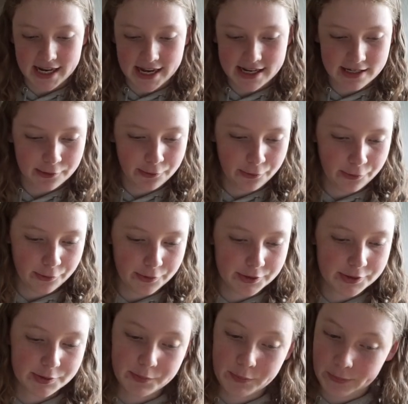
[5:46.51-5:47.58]
any
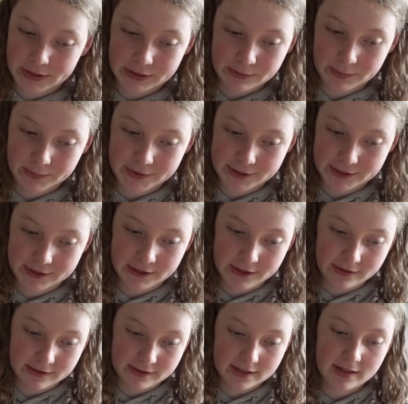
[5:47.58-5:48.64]
horse, which one would you
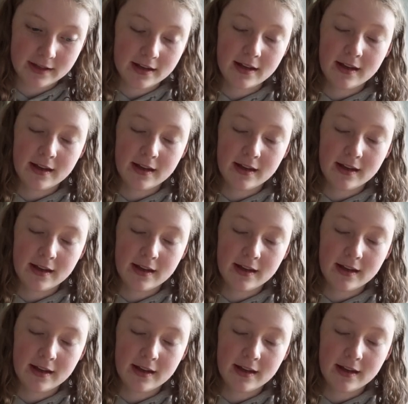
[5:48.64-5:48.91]
choose?